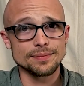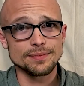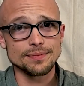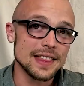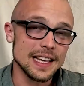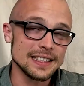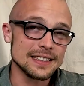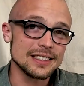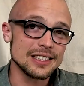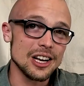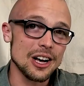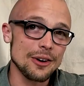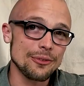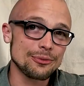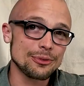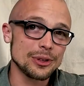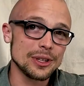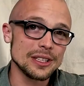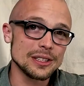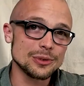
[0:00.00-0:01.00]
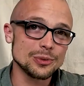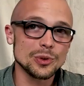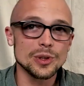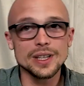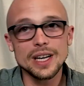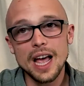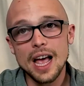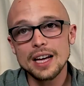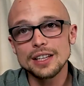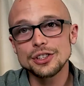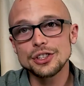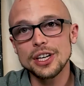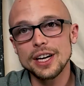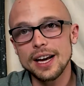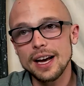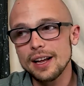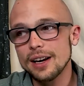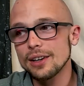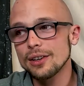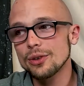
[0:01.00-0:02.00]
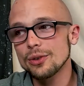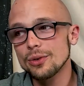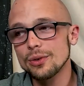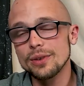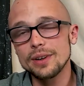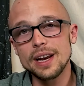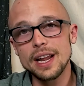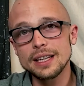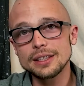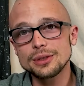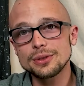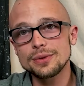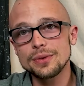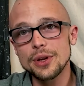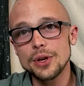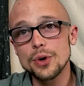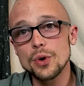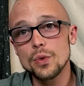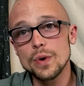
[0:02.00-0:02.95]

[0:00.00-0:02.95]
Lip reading: That's all for this one. Check out our next review.